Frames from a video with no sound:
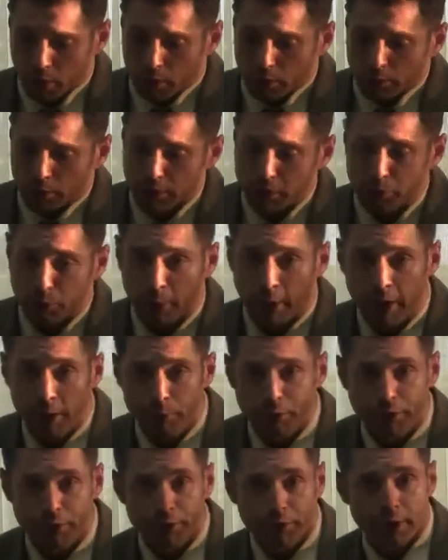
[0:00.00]
This
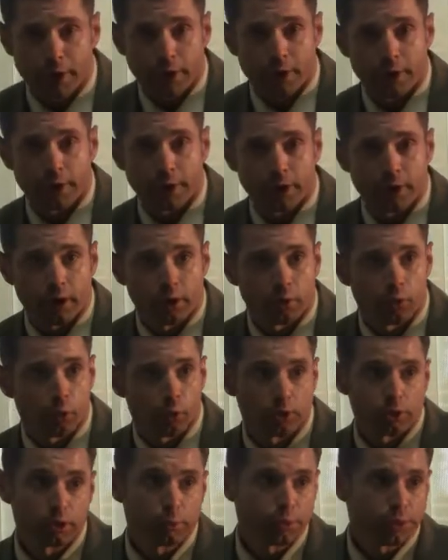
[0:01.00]
might be an area
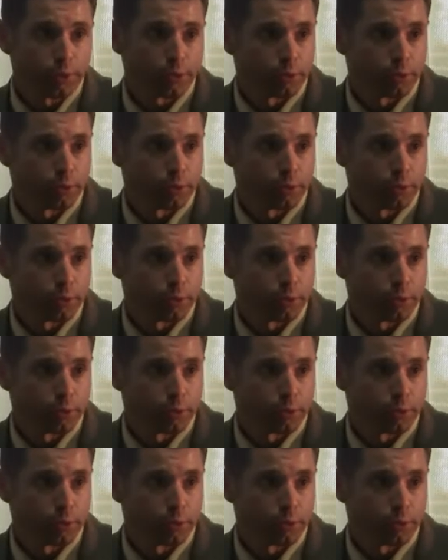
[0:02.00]
where liberty